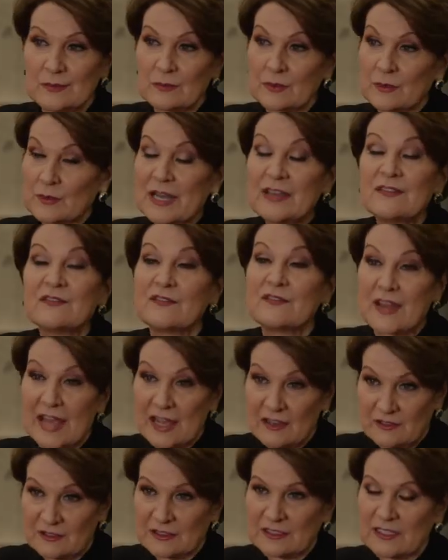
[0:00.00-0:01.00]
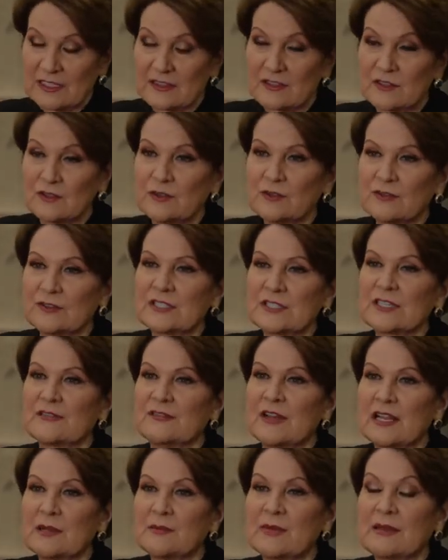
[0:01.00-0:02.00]
great faculty at the University
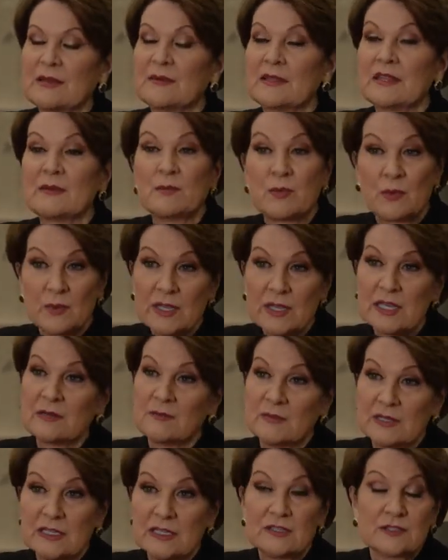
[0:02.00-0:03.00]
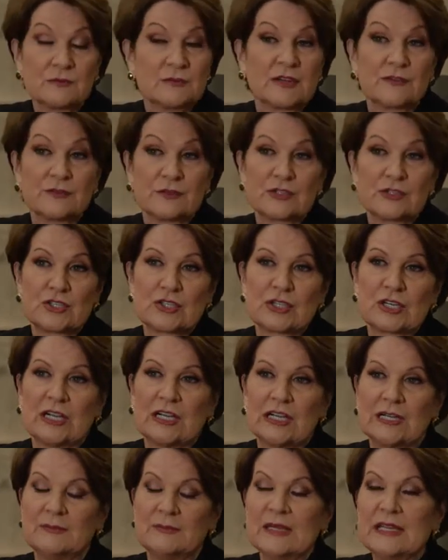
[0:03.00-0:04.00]
of Alabama that pointed me to my first
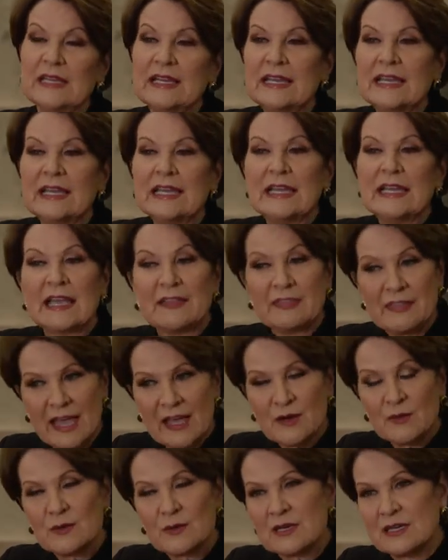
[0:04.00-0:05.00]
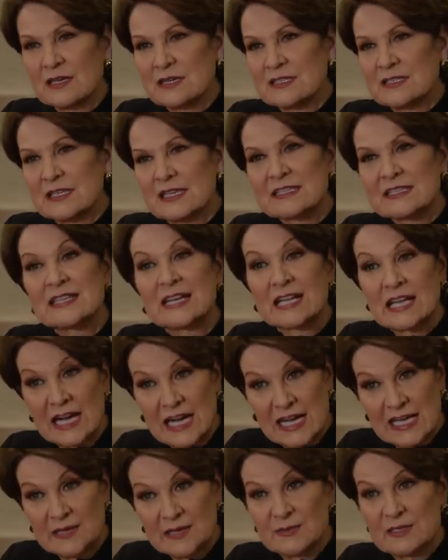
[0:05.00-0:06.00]
job, and that was as an
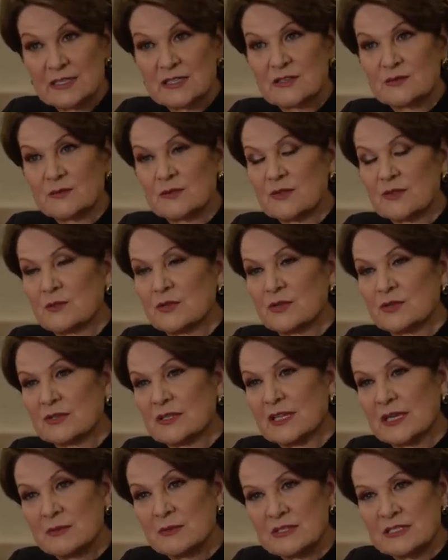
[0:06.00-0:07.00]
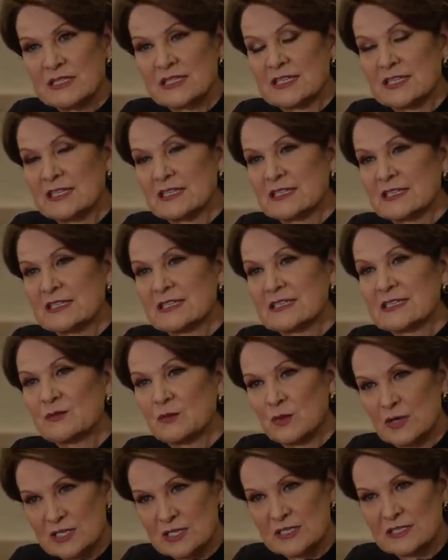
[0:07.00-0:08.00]
economist with the Bureau of Labor Statistics
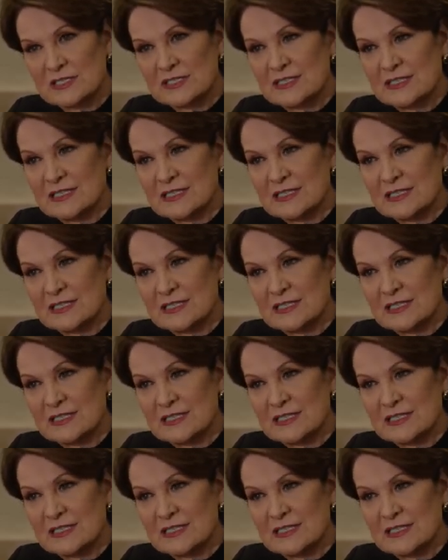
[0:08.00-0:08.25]
in Washington,